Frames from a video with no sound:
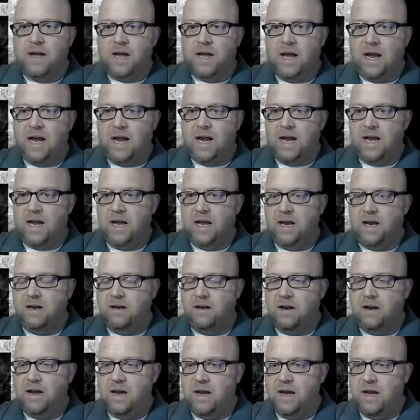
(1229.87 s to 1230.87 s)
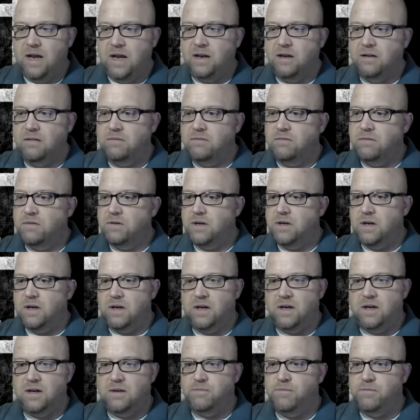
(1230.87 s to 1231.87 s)

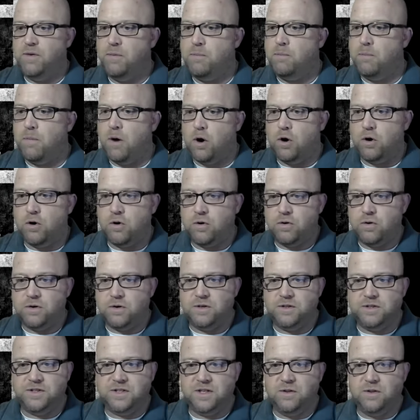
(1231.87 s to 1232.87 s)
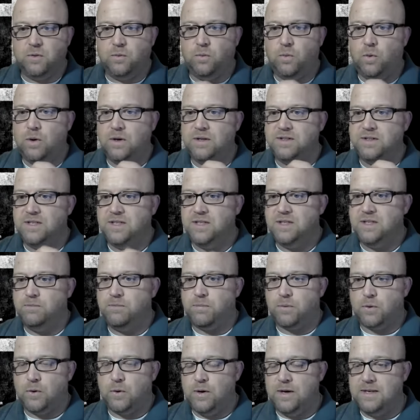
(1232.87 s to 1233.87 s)
the murderers and the ones in
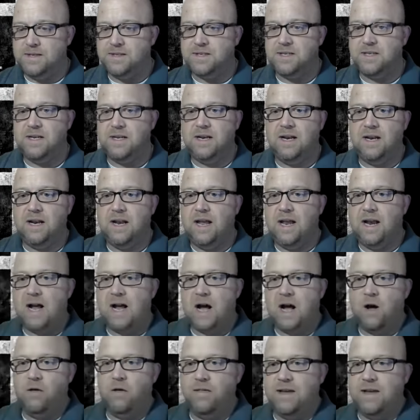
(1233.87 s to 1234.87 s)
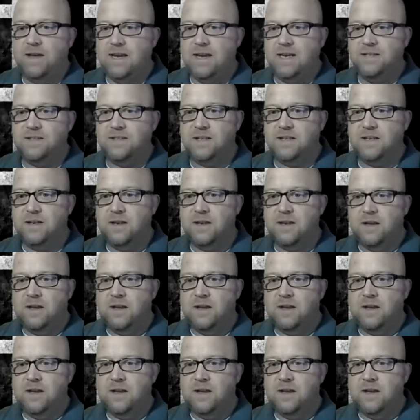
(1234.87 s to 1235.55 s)
prison and all these that